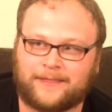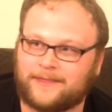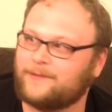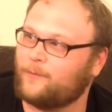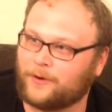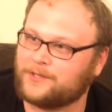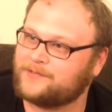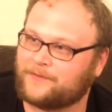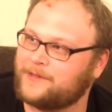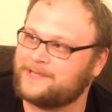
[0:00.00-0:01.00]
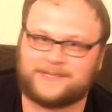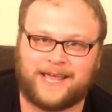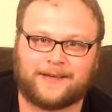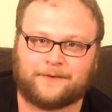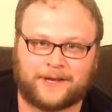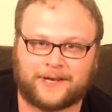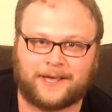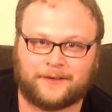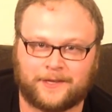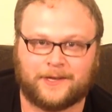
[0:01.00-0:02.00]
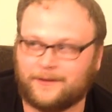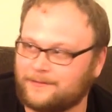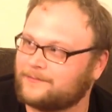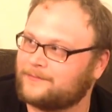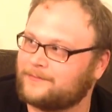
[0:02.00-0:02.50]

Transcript: I think, works for this deck right now, you know.